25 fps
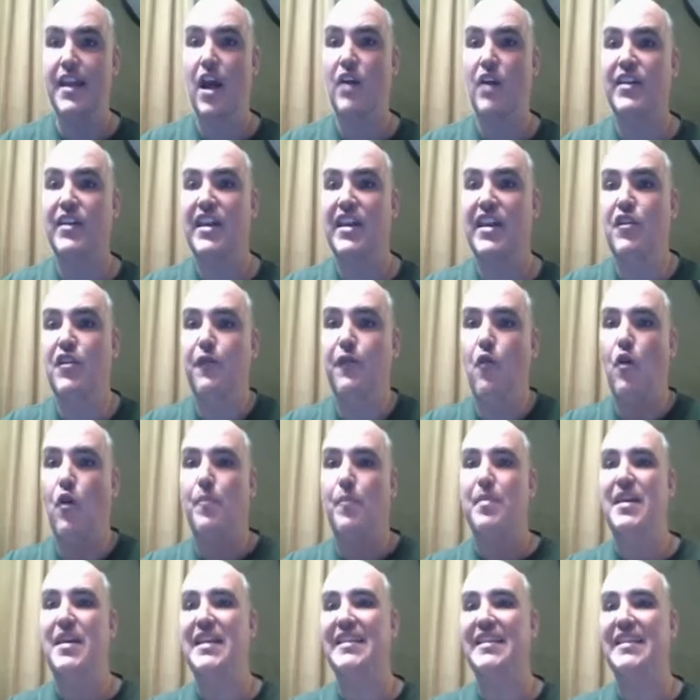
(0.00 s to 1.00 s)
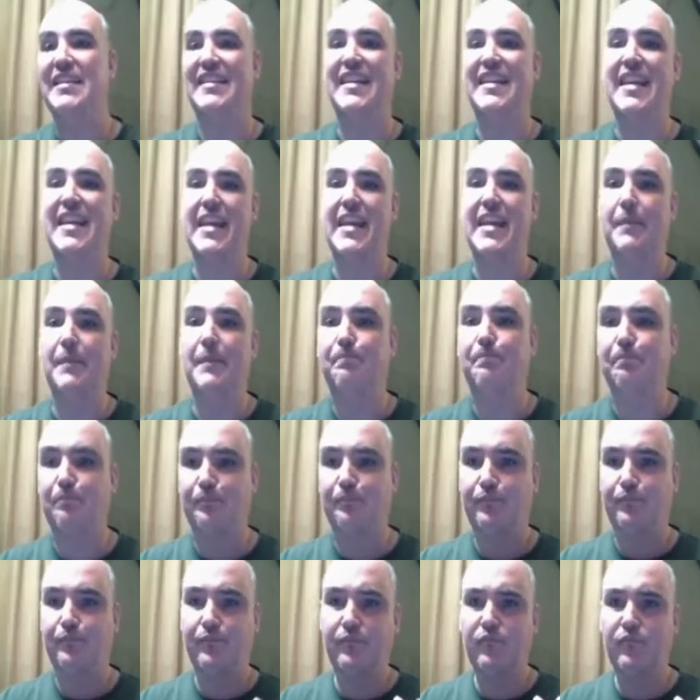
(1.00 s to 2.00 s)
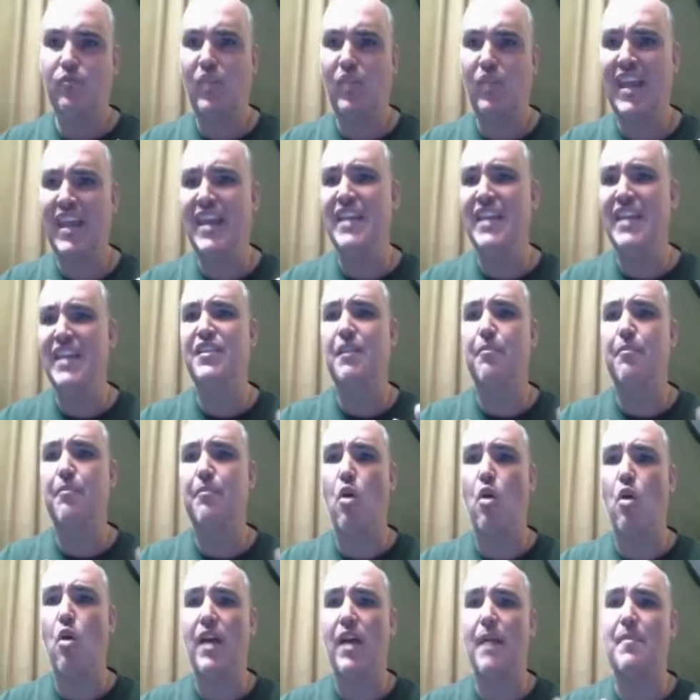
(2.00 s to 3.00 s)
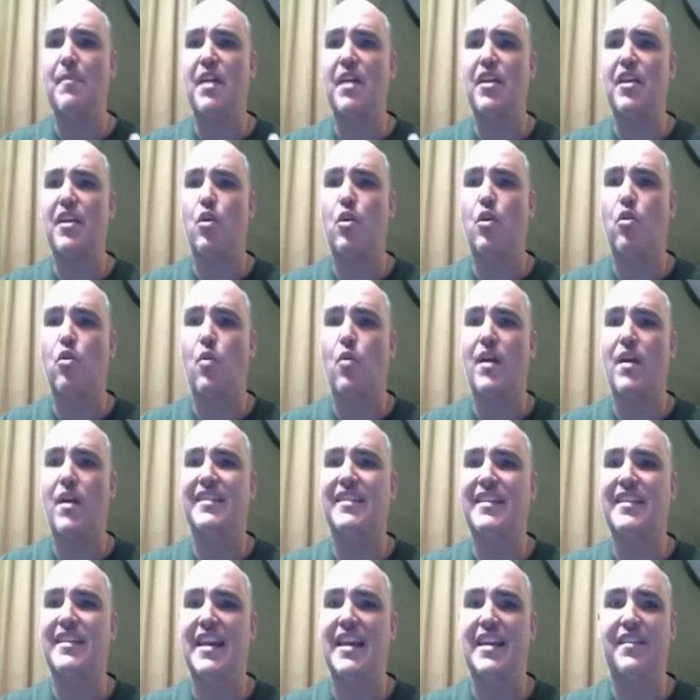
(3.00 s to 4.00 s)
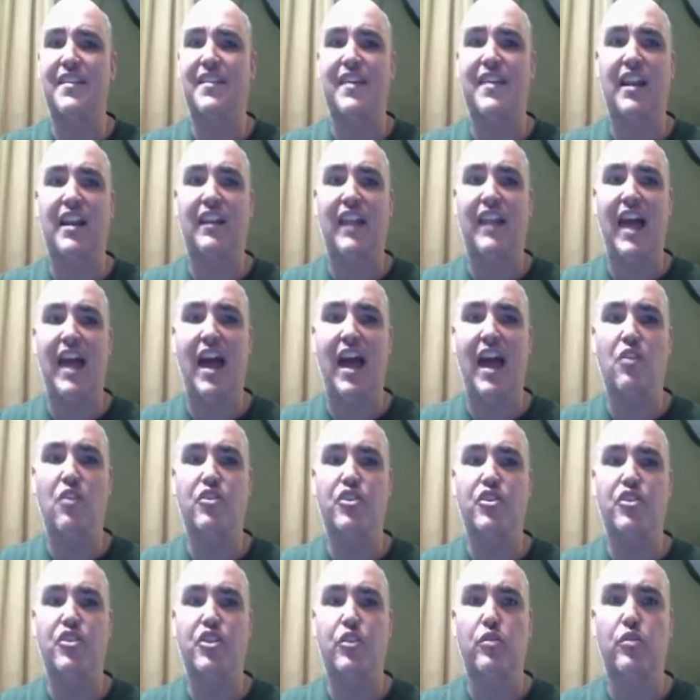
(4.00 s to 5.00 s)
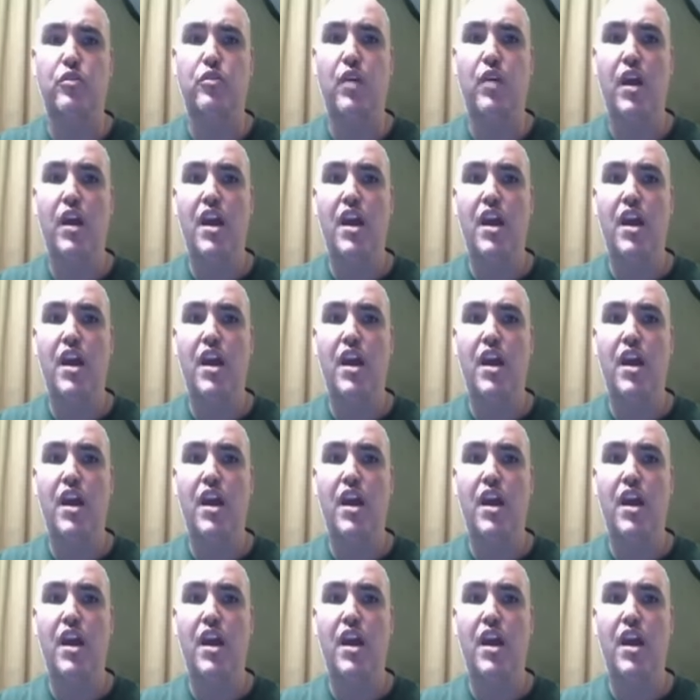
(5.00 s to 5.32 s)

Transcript: Now, Kindle for PC is the program that you're going to need that allows you